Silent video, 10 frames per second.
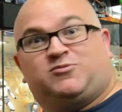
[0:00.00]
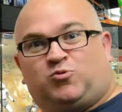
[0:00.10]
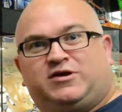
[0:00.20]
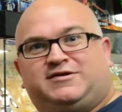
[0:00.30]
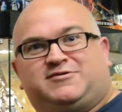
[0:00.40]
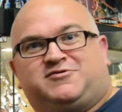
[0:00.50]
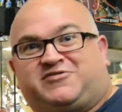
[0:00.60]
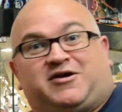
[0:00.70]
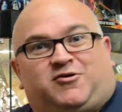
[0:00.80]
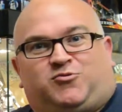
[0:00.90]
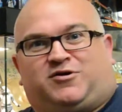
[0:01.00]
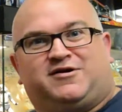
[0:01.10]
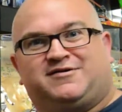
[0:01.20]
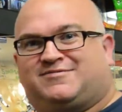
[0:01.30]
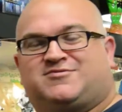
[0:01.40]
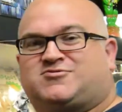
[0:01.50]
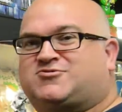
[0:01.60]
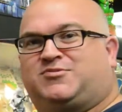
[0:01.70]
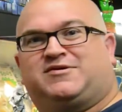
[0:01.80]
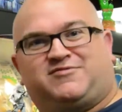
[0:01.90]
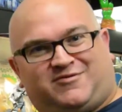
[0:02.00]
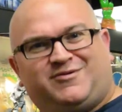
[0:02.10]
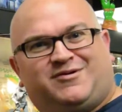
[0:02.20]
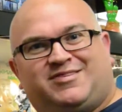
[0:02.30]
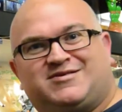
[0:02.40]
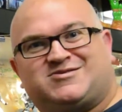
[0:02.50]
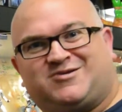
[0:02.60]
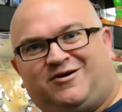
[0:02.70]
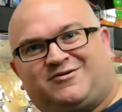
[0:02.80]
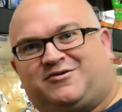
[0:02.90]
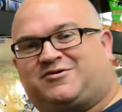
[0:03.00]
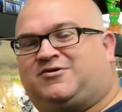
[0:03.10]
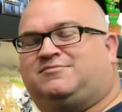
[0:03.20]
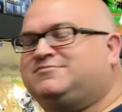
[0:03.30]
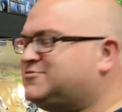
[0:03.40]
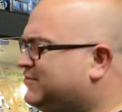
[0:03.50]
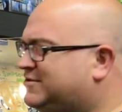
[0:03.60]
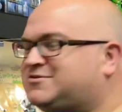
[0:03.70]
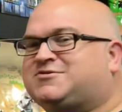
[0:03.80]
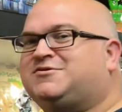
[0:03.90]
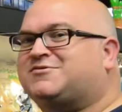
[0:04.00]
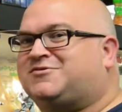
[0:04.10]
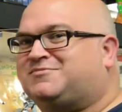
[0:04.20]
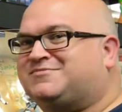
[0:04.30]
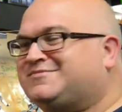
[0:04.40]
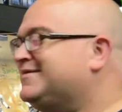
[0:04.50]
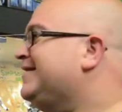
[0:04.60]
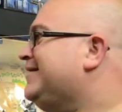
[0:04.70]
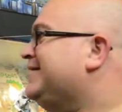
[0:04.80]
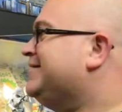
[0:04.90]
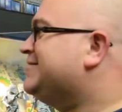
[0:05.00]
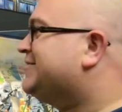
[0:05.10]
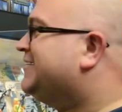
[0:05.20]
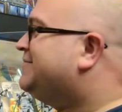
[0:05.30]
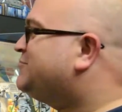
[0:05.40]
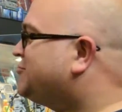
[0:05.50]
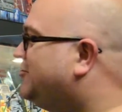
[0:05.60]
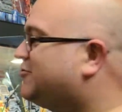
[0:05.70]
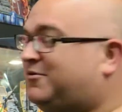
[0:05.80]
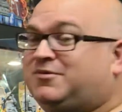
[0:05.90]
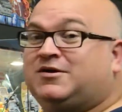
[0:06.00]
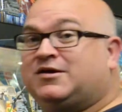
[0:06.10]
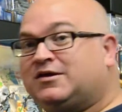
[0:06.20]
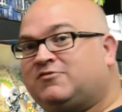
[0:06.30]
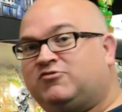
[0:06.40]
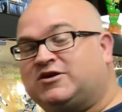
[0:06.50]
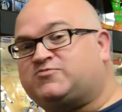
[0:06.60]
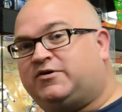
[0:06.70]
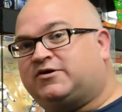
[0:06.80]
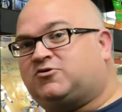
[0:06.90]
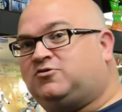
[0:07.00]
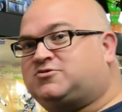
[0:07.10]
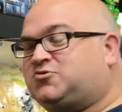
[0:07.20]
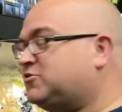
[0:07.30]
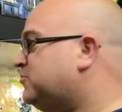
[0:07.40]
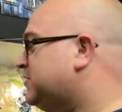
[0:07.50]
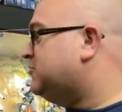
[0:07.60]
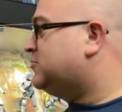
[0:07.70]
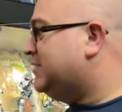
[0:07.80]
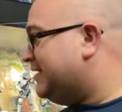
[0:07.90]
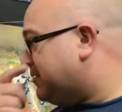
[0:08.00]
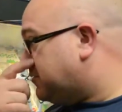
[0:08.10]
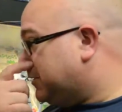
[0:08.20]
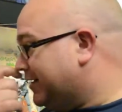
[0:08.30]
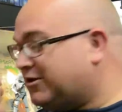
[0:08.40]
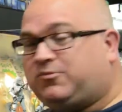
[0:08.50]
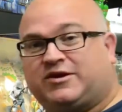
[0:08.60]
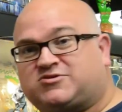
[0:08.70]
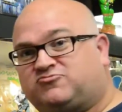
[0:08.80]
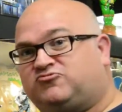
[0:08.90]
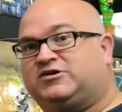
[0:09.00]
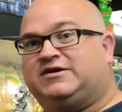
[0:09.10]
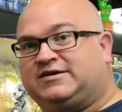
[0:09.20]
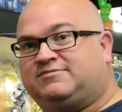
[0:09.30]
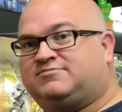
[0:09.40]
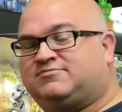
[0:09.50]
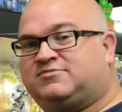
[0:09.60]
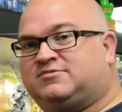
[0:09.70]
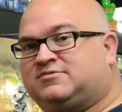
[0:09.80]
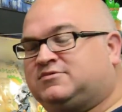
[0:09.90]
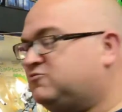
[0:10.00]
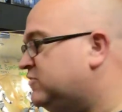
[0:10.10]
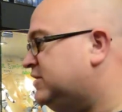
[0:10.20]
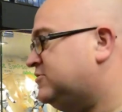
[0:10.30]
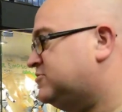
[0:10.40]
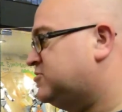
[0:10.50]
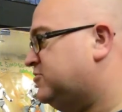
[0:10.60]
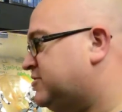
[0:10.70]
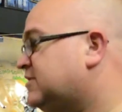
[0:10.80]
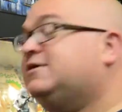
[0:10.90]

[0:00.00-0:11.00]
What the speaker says: Weirdly enough, I don't know why, they've just come in over here. You're in that Star.com? What do you mean Starcom? So yeah, Starcom, released by a toy company called Coleco. Coleco made some really, really good toys.